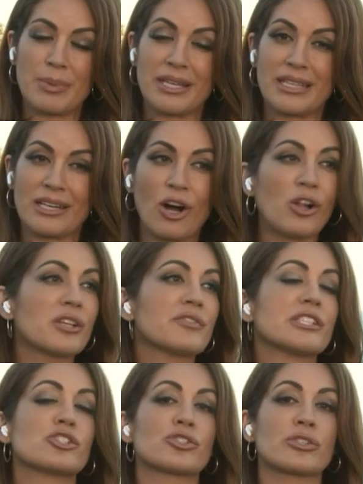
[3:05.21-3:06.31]
And then all of
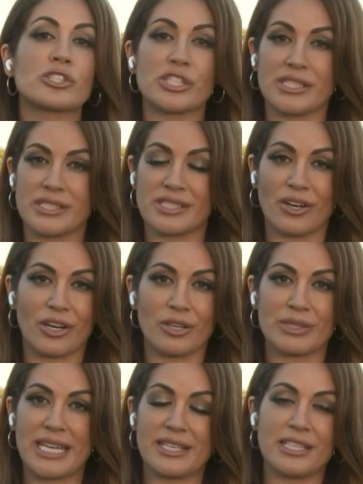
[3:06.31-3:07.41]
the churches are
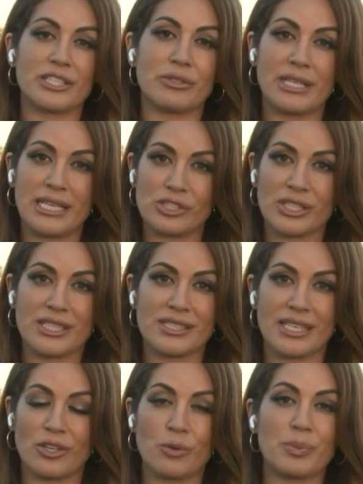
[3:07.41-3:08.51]
taking donations
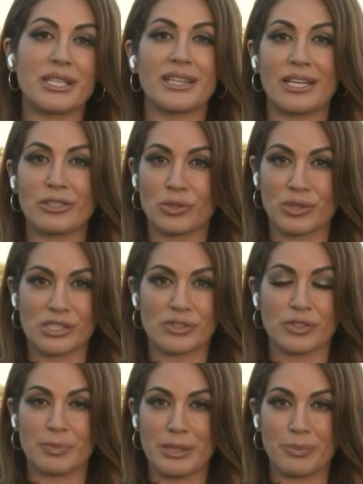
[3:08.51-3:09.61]
and opening their doors
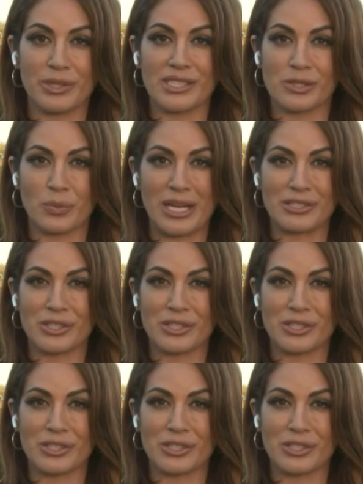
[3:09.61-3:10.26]
for people as well.